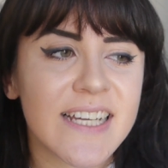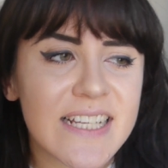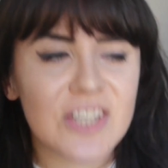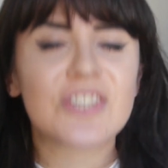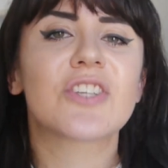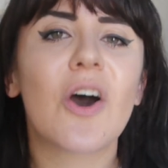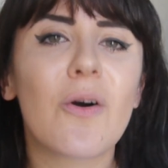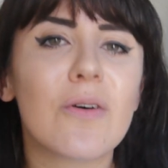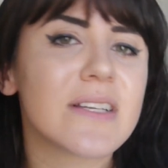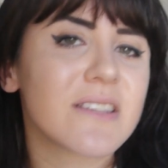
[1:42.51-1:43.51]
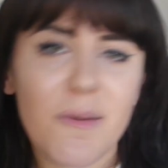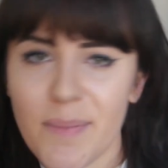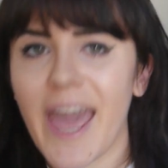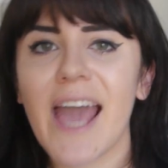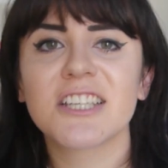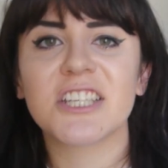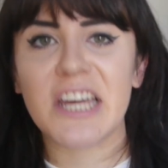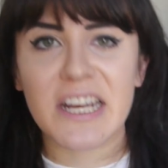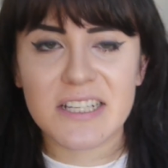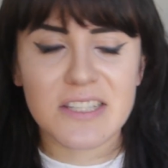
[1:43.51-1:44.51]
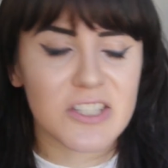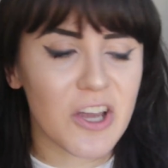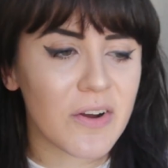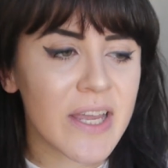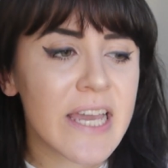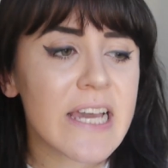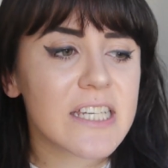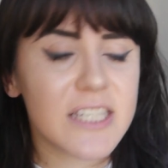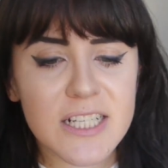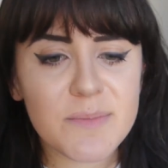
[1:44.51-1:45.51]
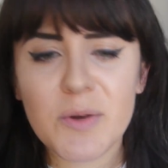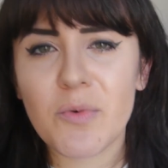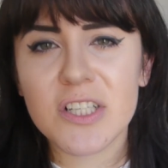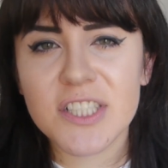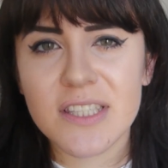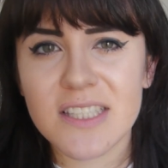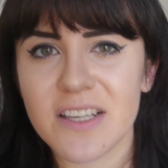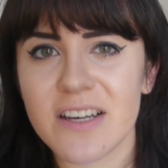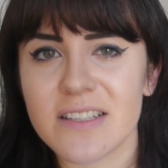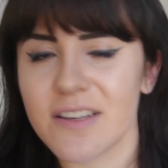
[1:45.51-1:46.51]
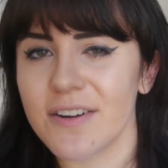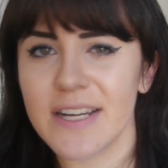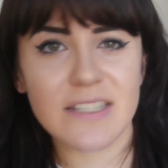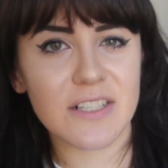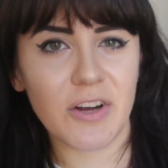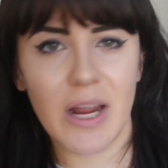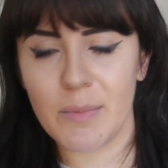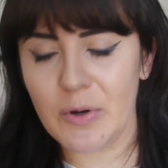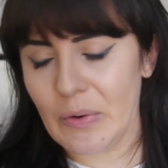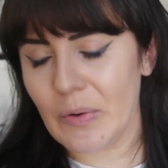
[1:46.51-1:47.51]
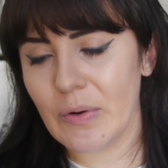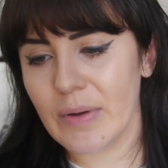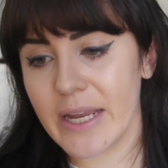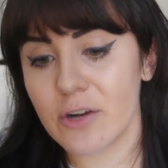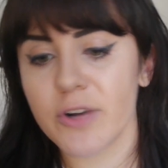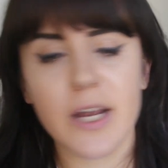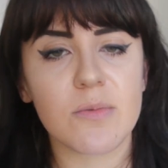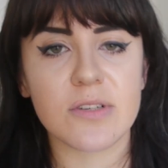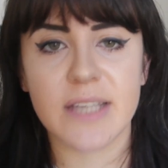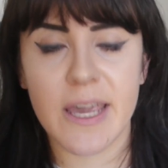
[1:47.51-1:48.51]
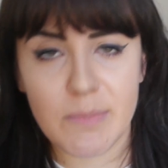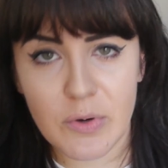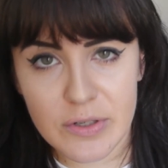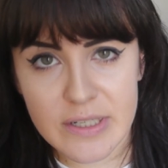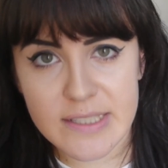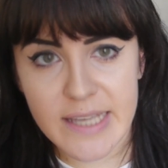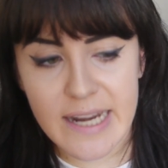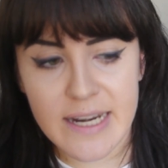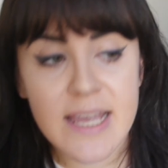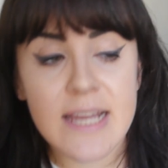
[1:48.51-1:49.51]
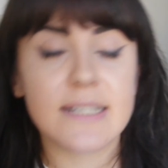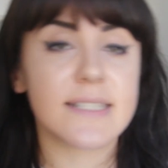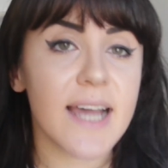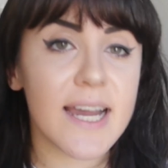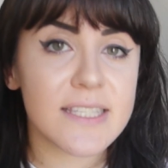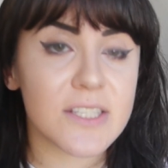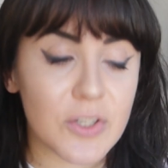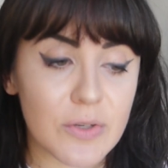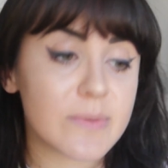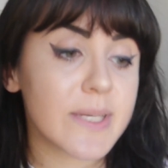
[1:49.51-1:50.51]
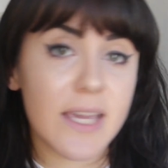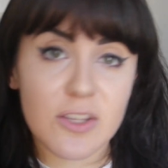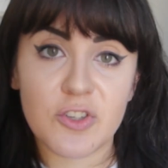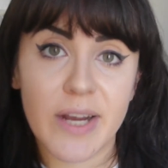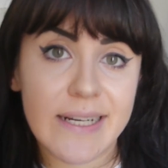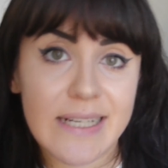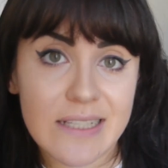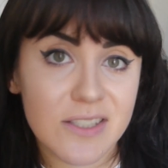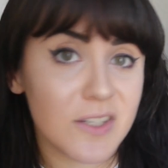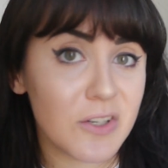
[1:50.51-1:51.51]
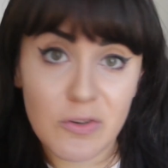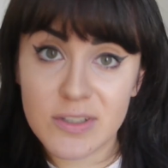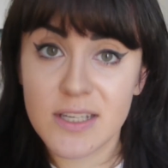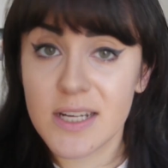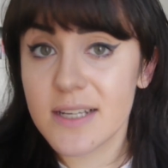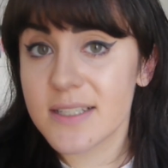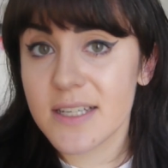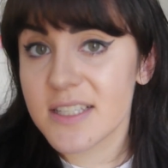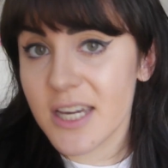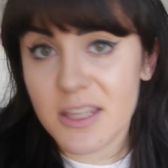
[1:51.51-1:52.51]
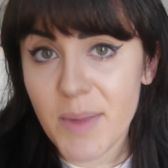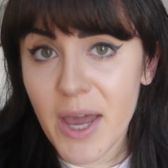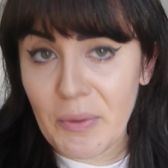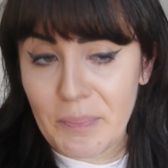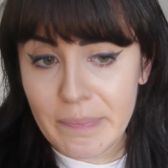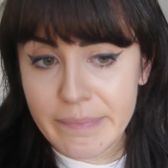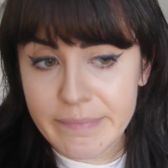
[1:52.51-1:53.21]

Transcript: It's her soul, it's her passion, and so she's been watching these girls on Instagram who are all incredible skateboarders and decides to take the train into New York City to check them out